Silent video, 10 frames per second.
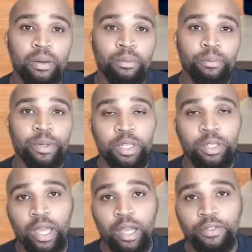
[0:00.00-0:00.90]
but then
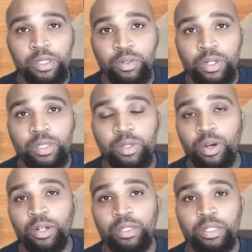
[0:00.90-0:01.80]
you have students who
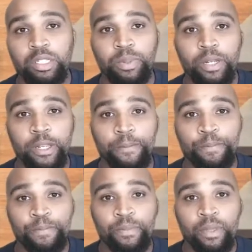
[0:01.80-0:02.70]
are suspended.
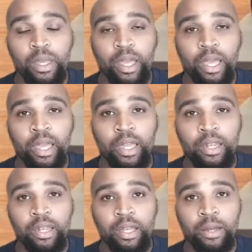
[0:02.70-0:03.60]

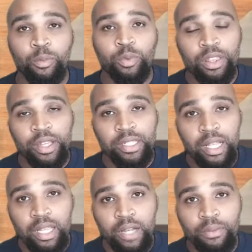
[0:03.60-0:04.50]
And one of the things
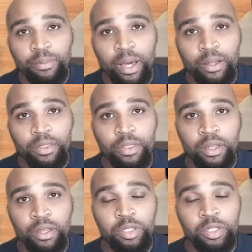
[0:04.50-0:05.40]
I love about
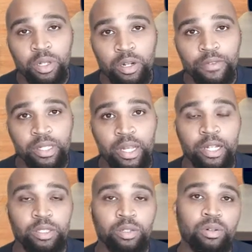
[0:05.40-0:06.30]
the service that
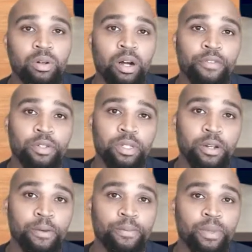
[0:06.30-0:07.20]
iTutor offers
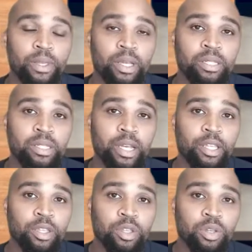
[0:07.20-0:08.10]
here is
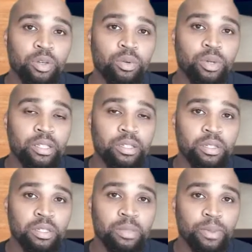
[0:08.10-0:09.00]
that you can
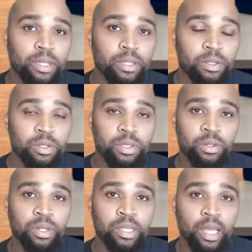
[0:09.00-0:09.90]
suspend the
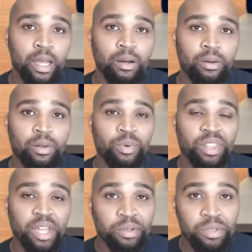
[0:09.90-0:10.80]
student now
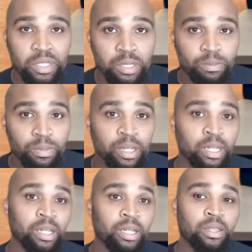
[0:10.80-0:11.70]
without
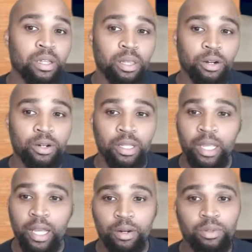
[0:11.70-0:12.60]
suspending the learning.
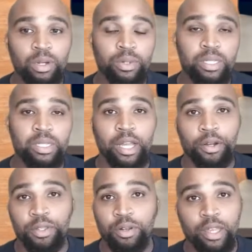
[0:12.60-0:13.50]
Now, I don't know what it's
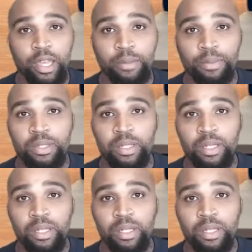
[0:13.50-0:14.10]
like on your campus.